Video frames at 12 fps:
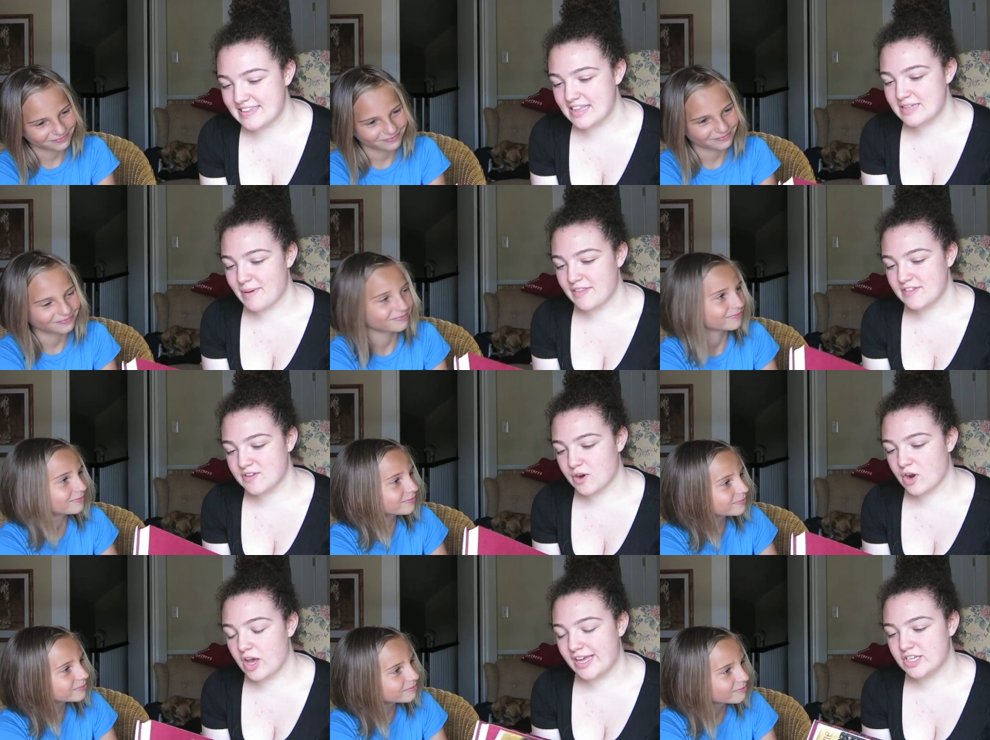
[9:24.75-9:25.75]
Speaker 1: It's about this
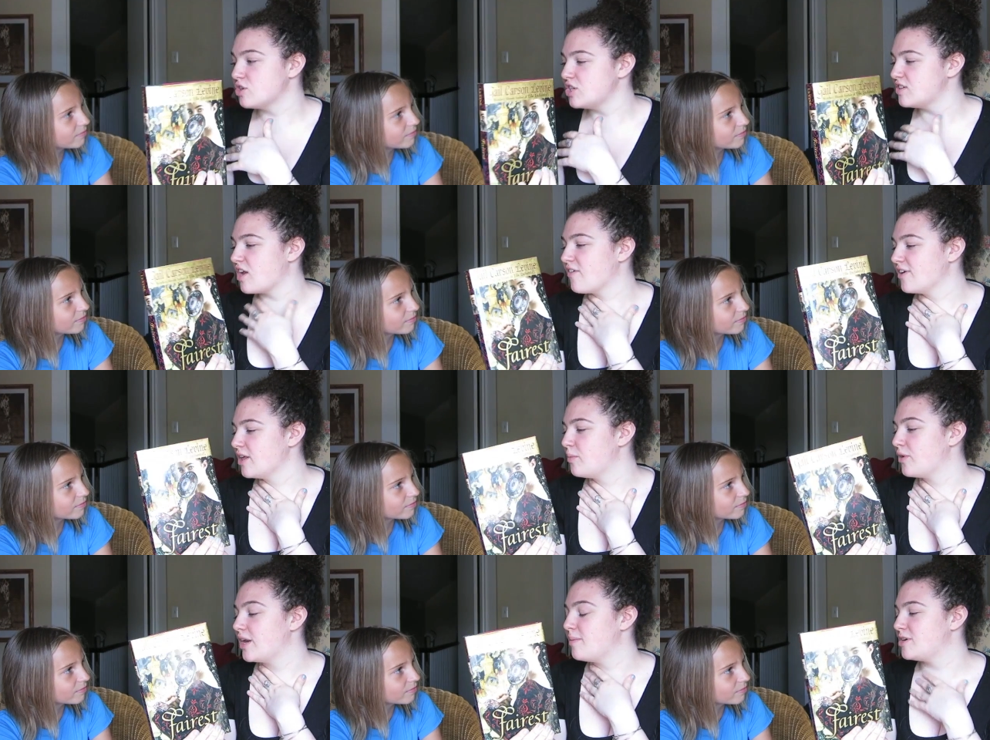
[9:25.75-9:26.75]
girl, and she's not really
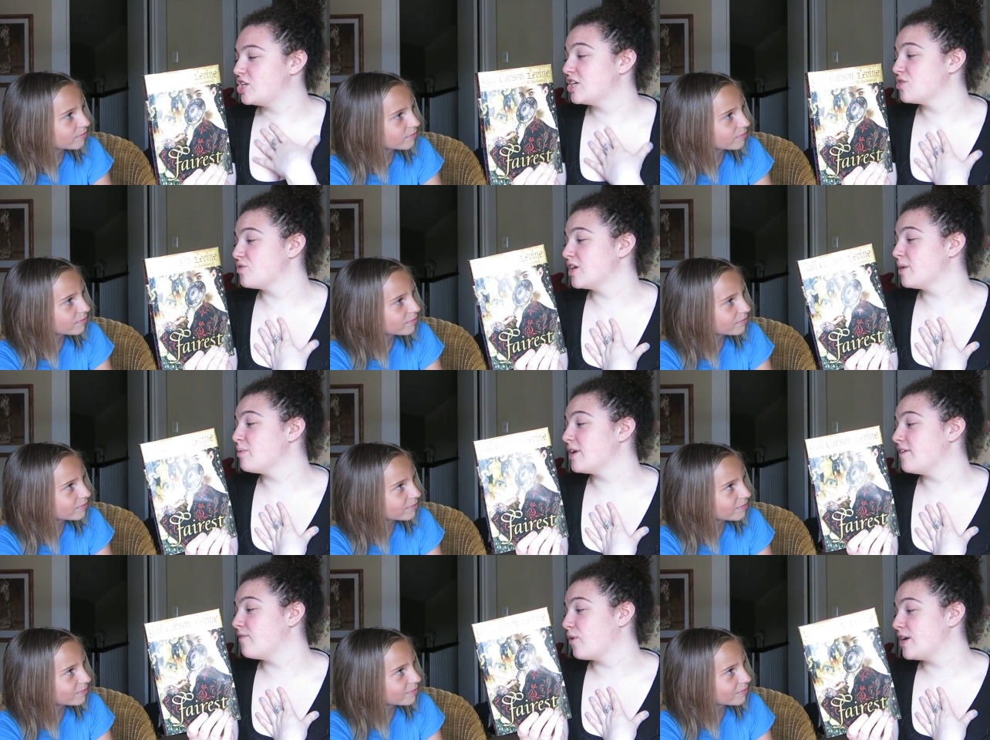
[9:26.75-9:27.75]
pretty, but she has a really
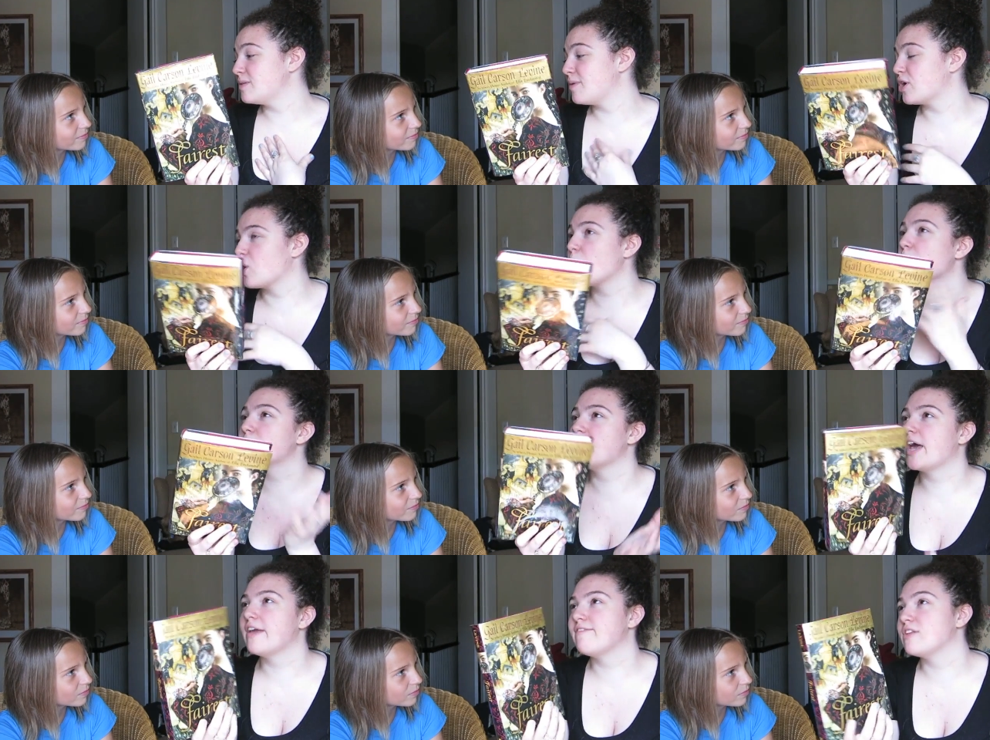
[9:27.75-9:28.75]
pretty voice, but her whole
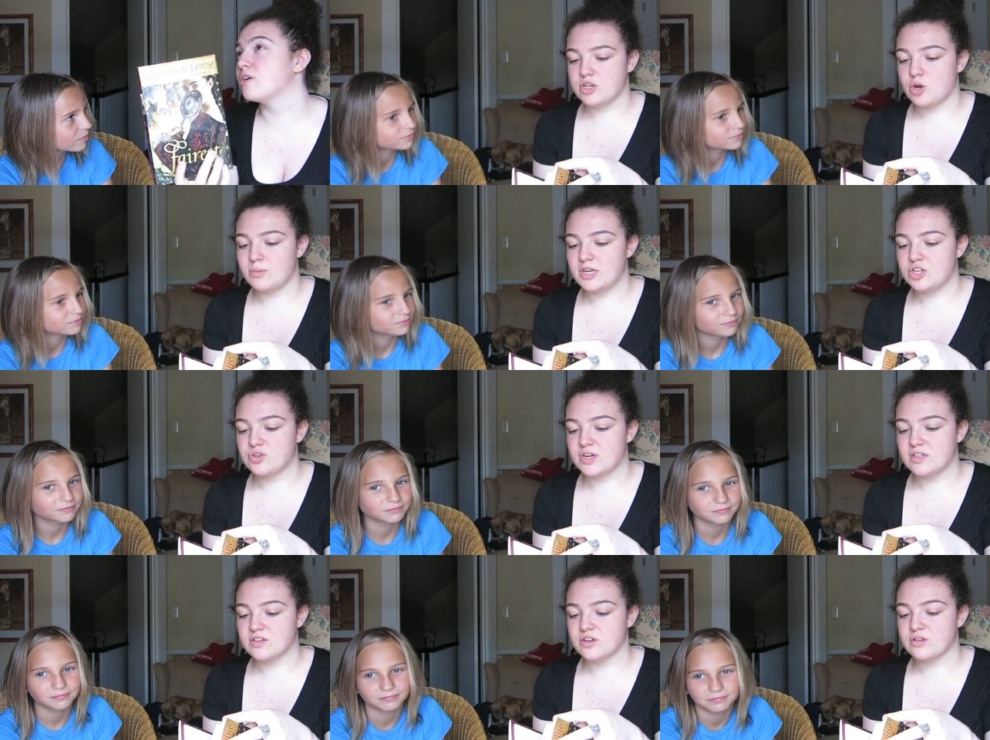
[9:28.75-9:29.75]
life, you know, nobody
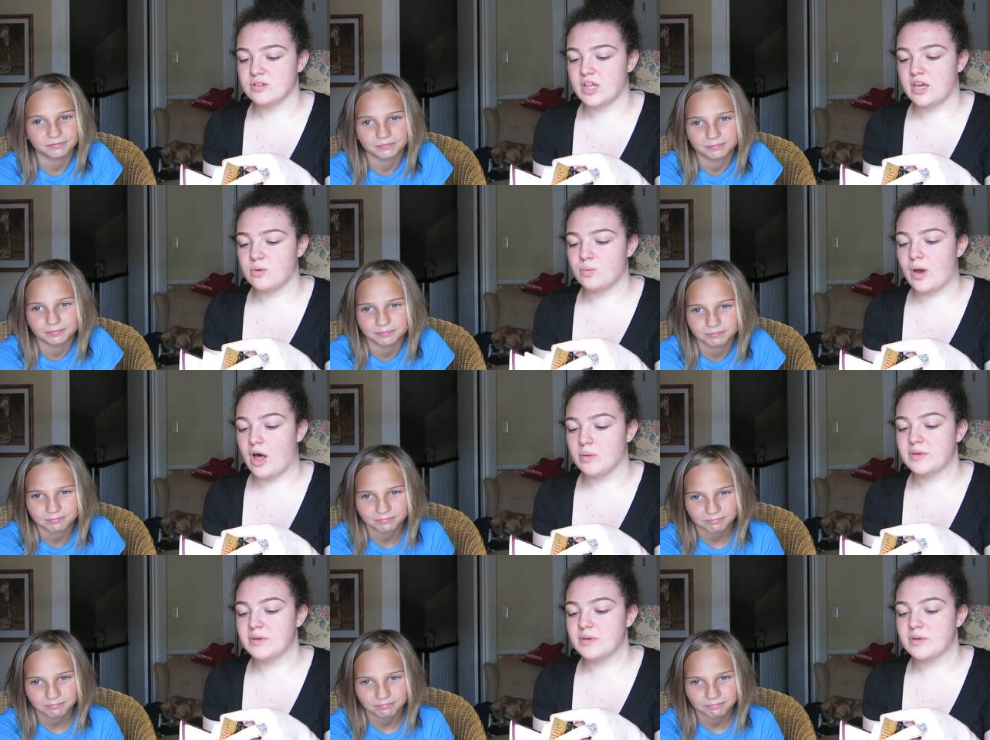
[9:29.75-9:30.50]
treats her, like, well,